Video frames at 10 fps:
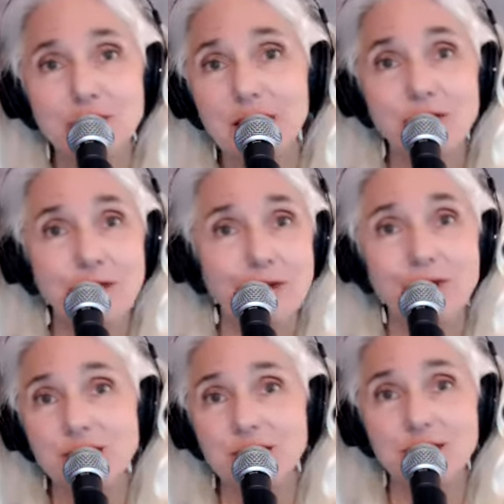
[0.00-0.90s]

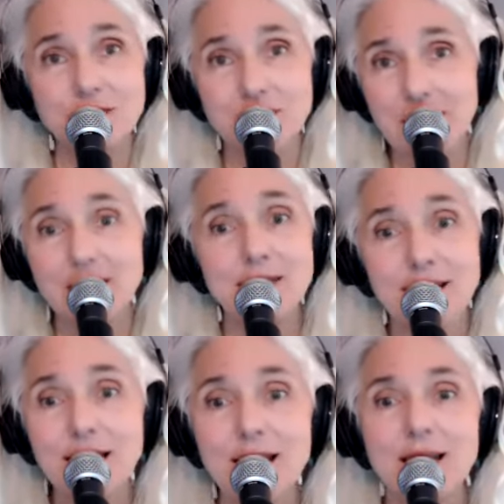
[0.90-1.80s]
others and gain
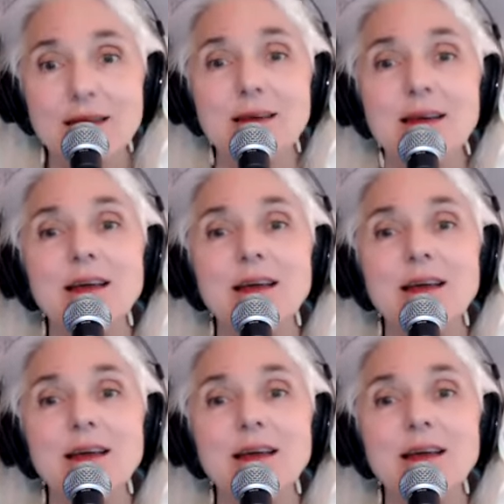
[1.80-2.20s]
land.